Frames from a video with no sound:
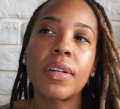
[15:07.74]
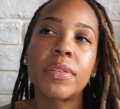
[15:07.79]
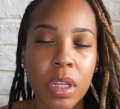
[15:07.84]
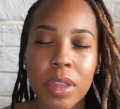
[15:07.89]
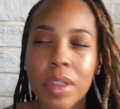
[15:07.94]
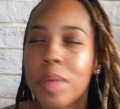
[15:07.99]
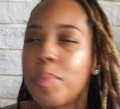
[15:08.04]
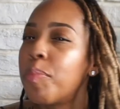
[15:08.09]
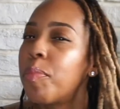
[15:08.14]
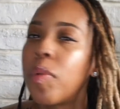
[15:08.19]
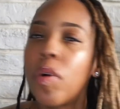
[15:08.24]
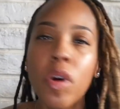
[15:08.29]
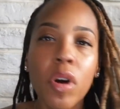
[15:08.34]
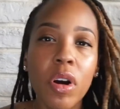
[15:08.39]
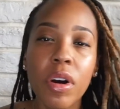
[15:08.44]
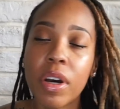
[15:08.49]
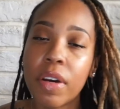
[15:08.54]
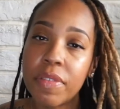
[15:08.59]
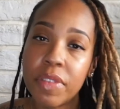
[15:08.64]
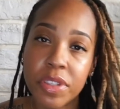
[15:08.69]
The moral
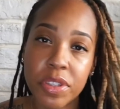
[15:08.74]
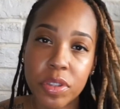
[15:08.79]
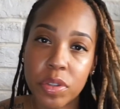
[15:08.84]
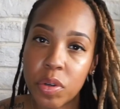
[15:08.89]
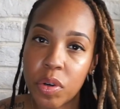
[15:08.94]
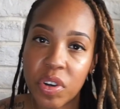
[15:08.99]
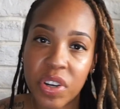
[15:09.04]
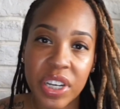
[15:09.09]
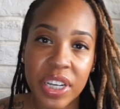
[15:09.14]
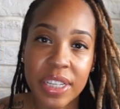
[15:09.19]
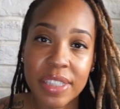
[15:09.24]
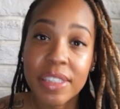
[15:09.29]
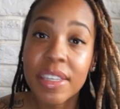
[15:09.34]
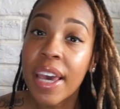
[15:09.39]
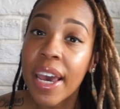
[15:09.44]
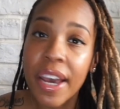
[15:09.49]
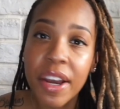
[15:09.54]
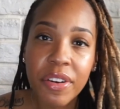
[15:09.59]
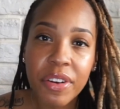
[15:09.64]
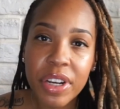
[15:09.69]
of the story is
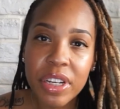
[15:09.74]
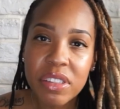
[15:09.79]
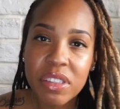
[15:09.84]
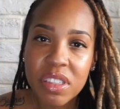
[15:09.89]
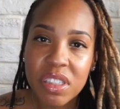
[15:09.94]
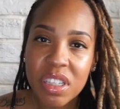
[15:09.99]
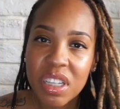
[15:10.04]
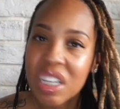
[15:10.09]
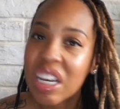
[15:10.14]
Karens,